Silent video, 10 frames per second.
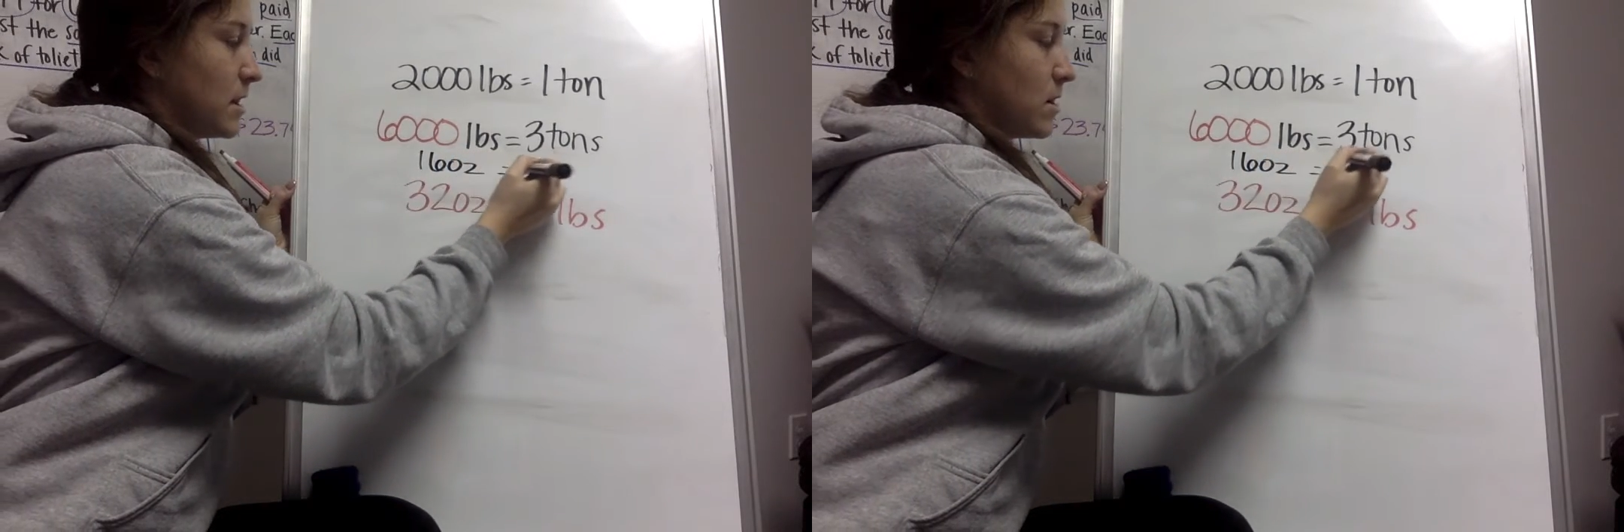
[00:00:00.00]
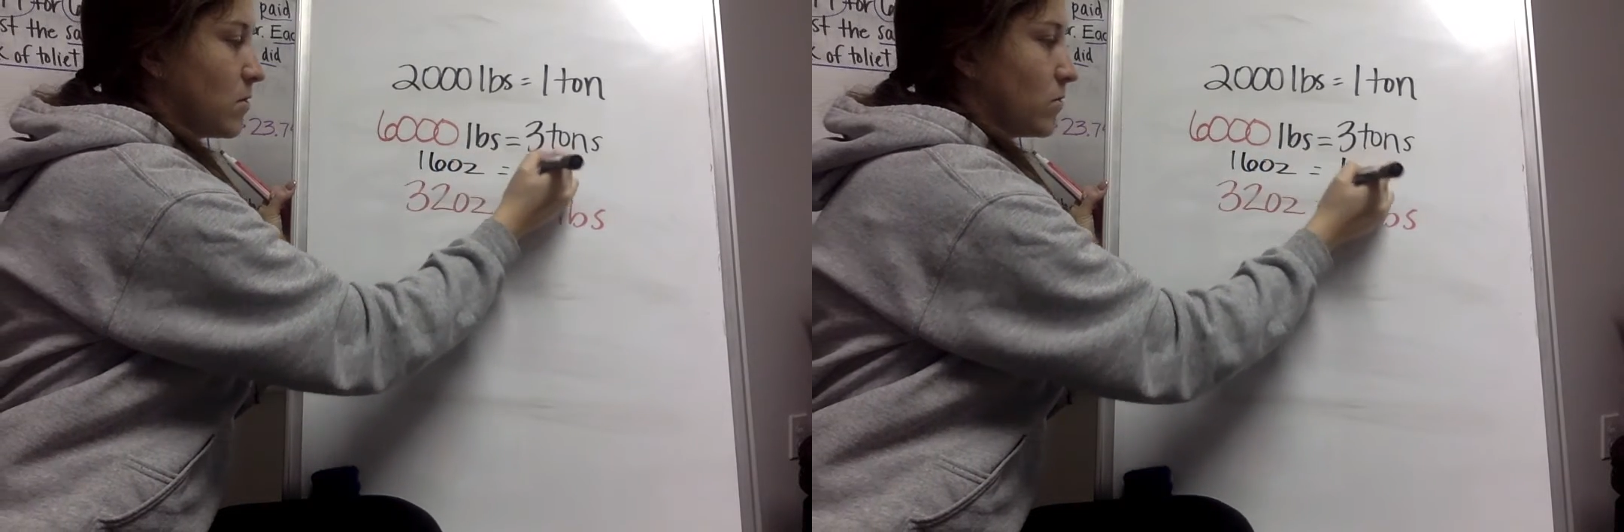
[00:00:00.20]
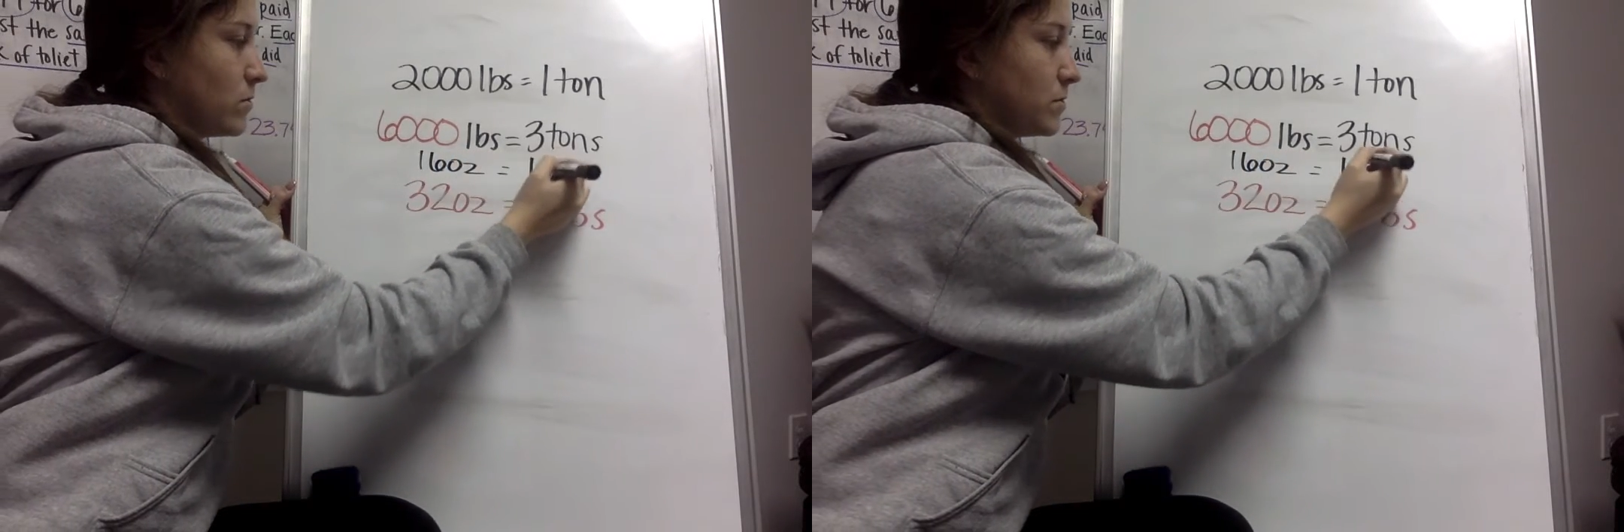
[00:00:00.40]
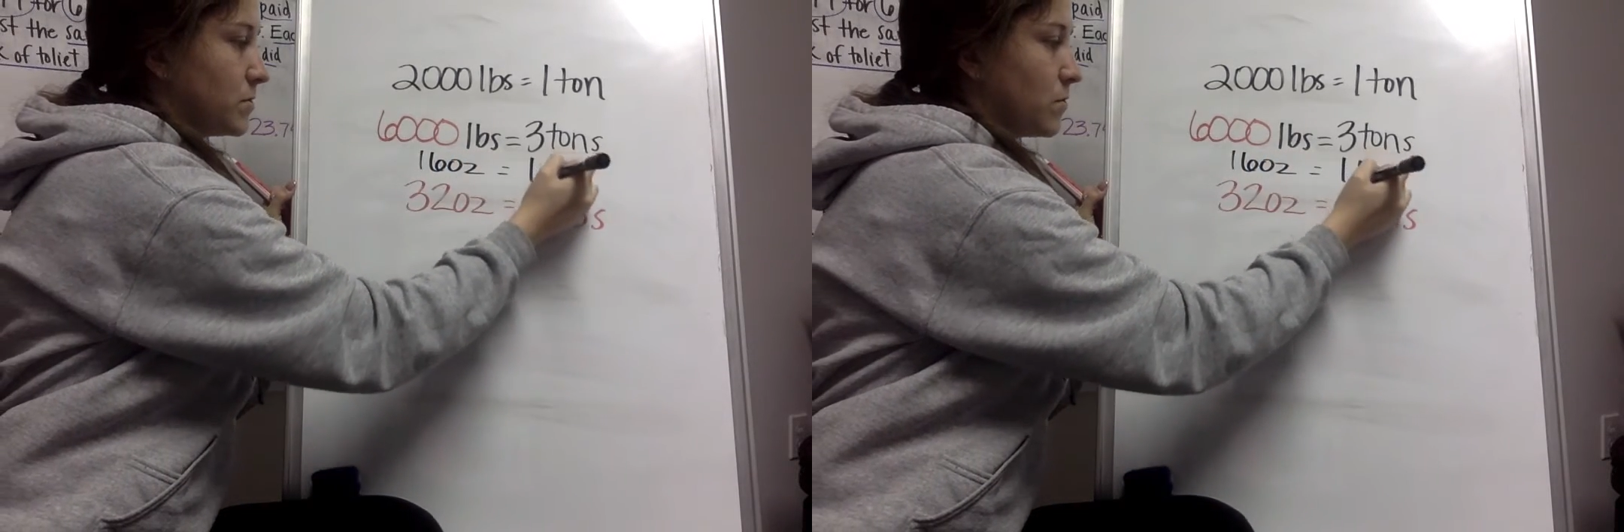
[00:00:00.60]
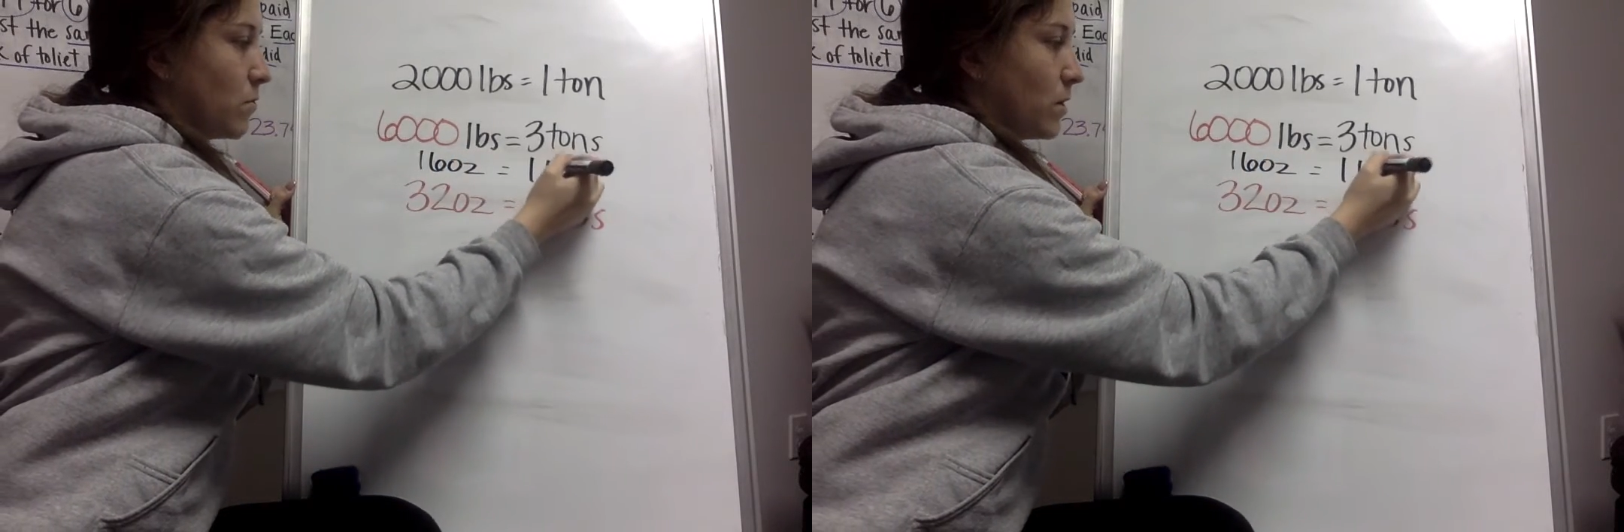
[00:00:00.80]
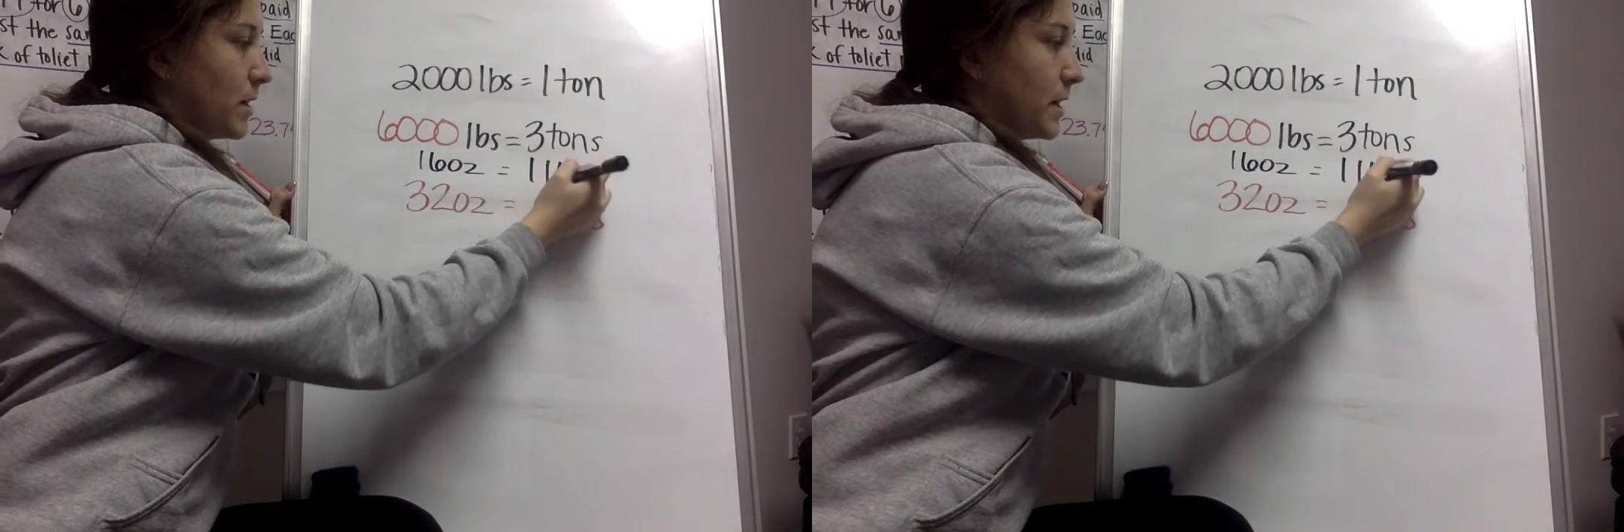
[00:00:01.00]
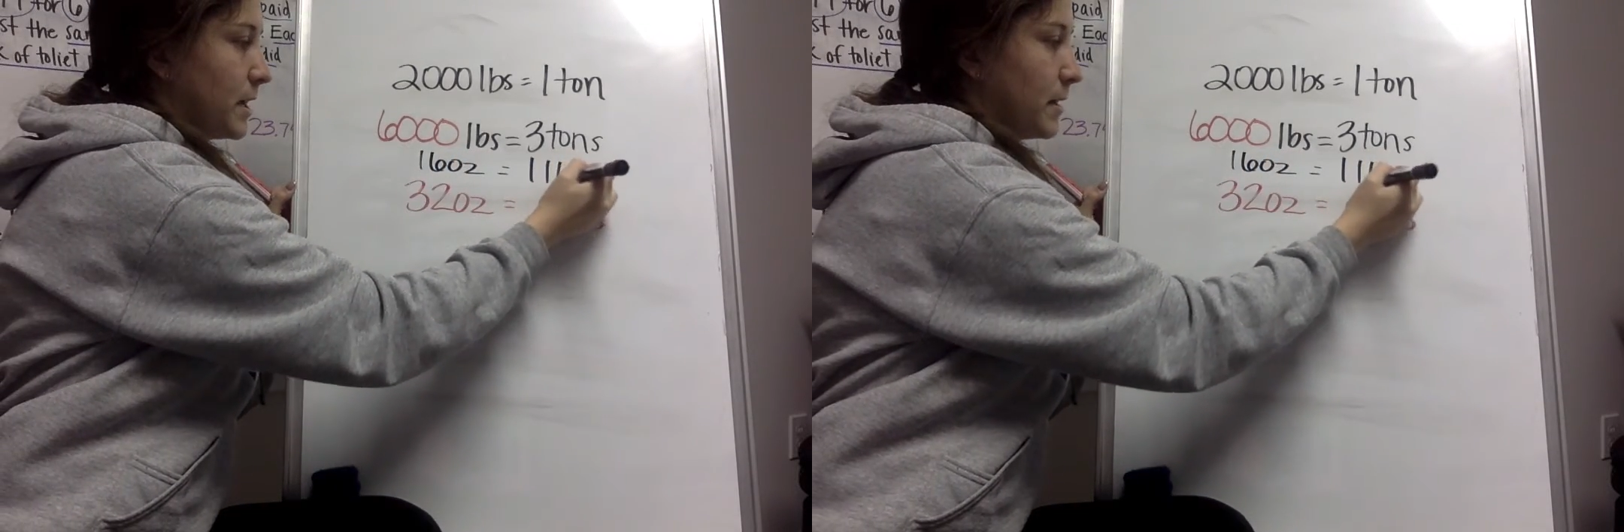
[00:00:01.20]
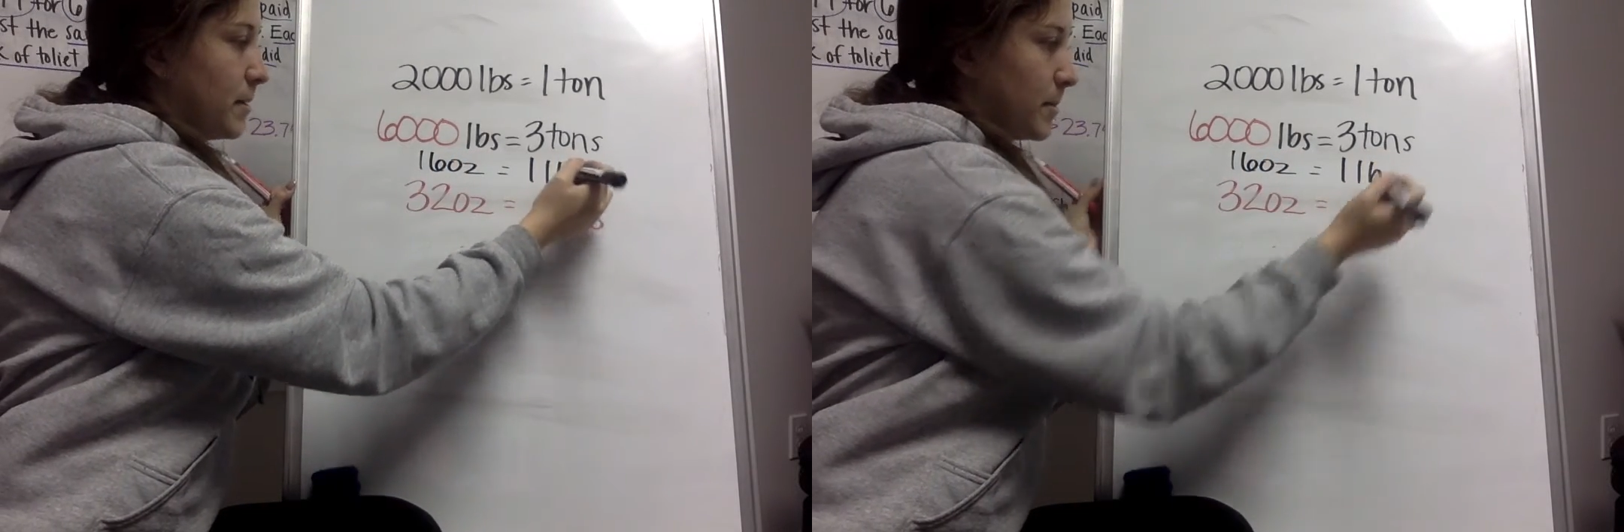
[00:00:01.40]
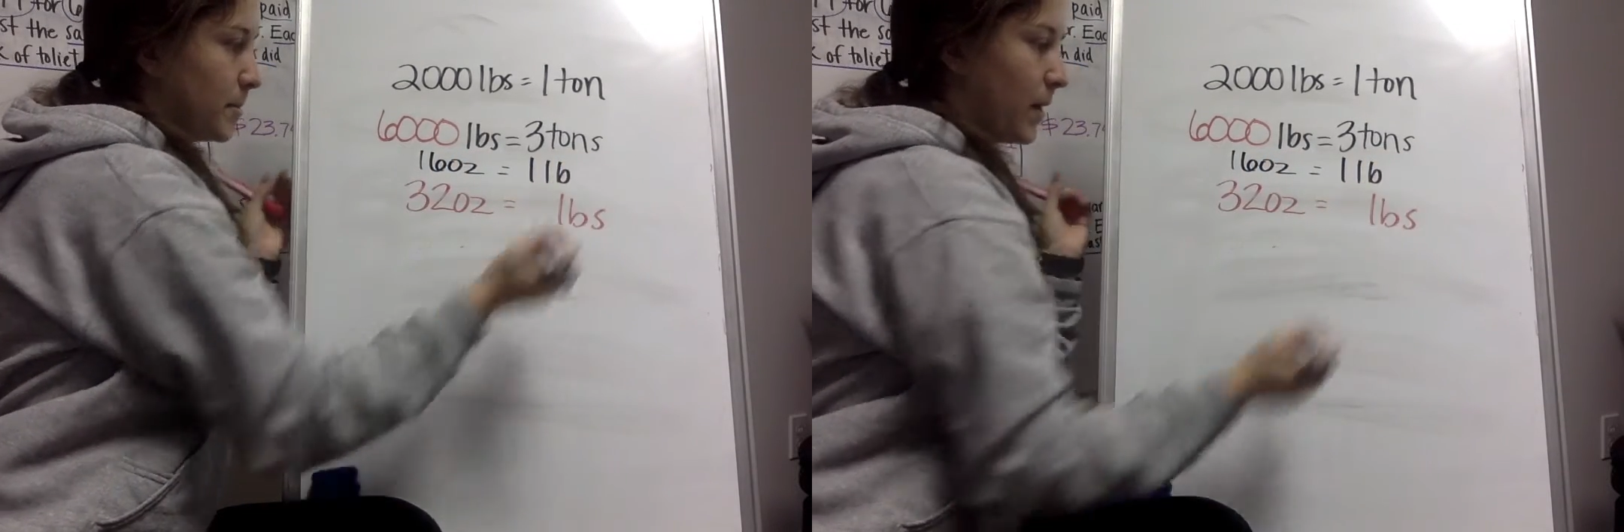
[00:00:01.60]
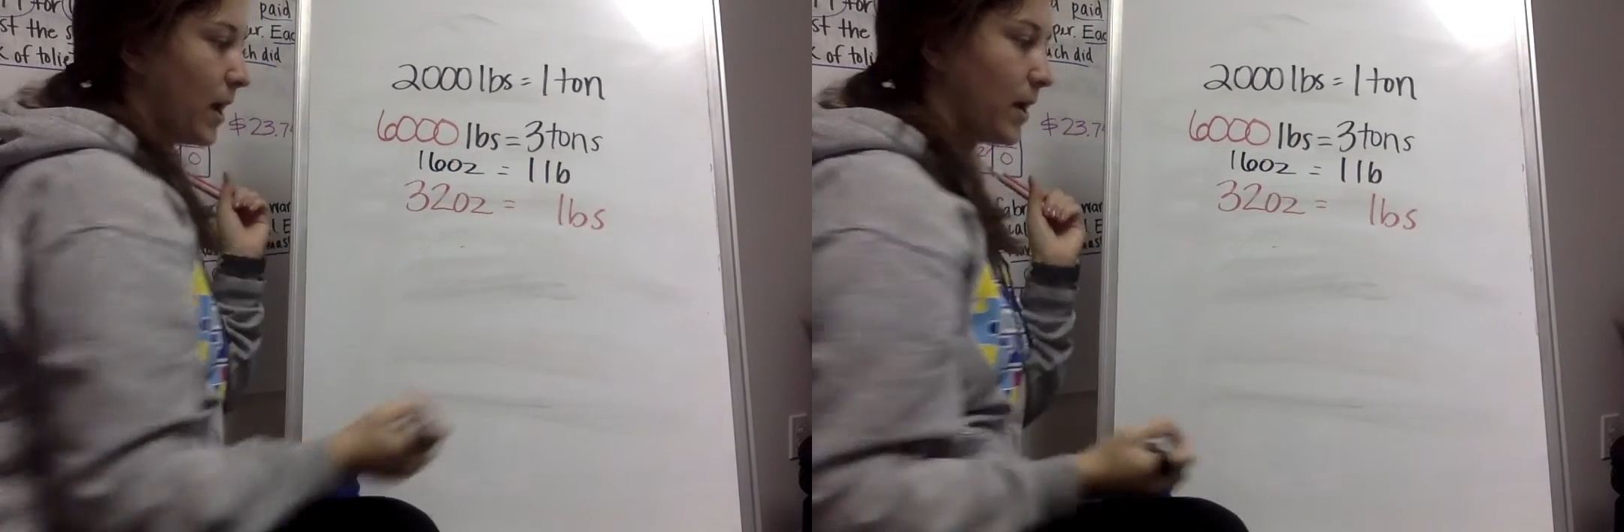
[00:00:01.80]
equals 1
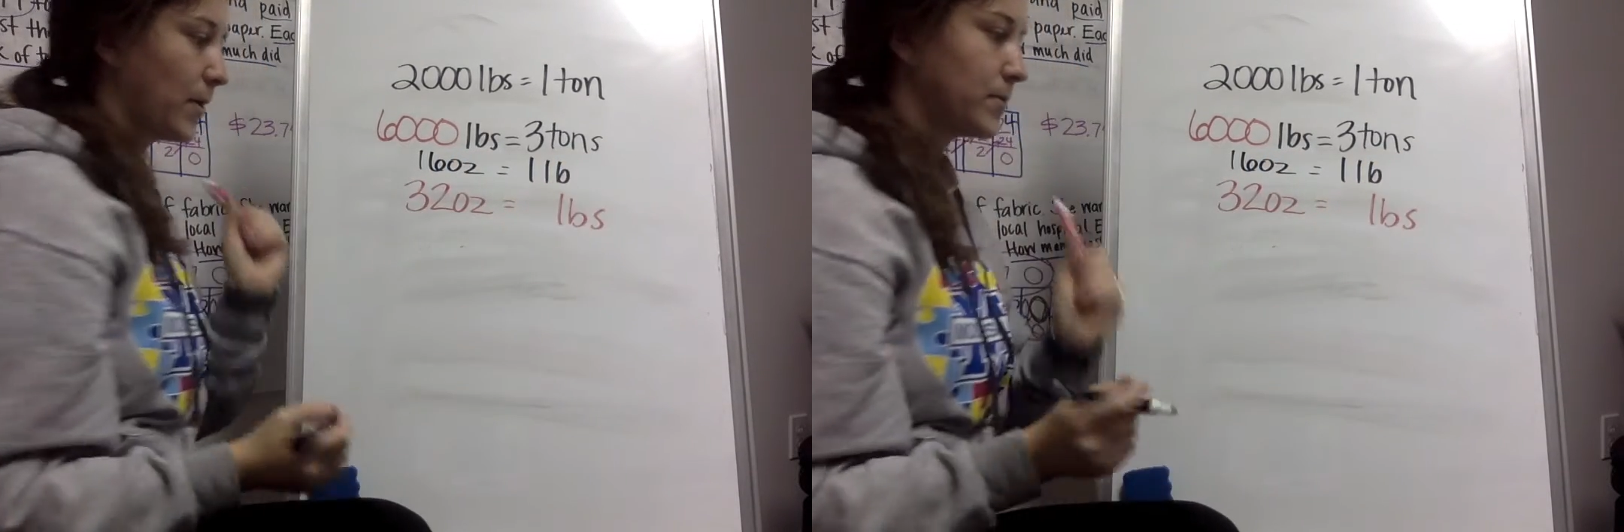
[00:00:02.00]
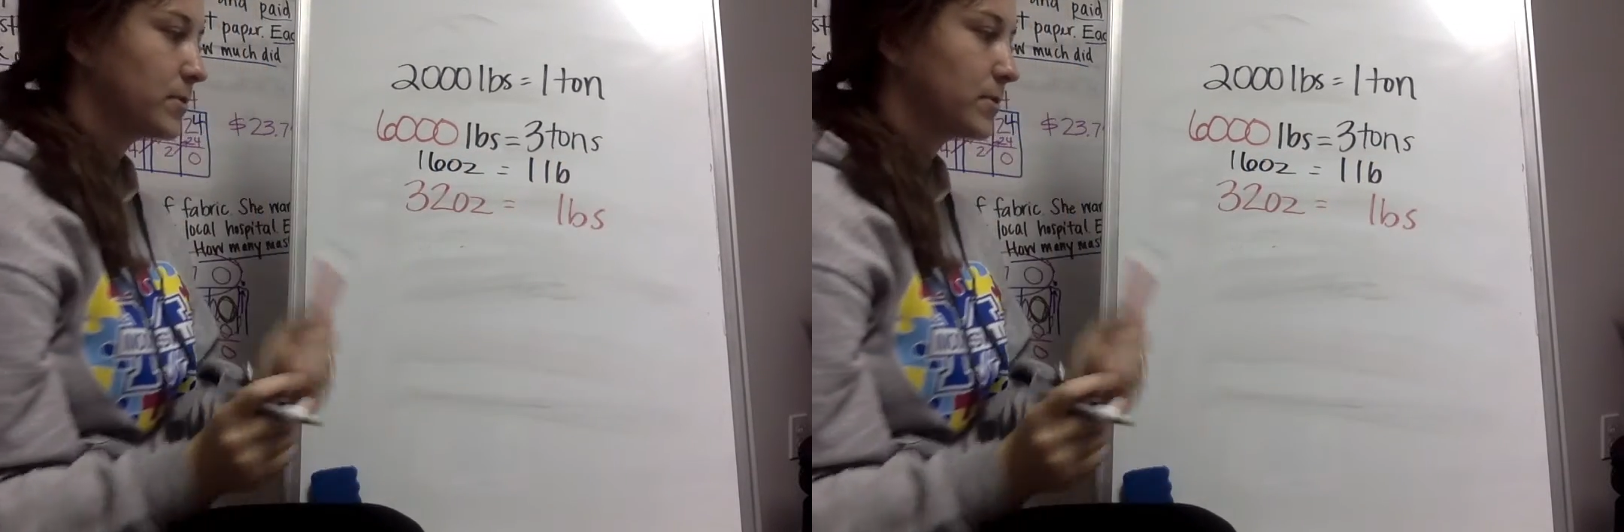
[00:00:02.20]
pound.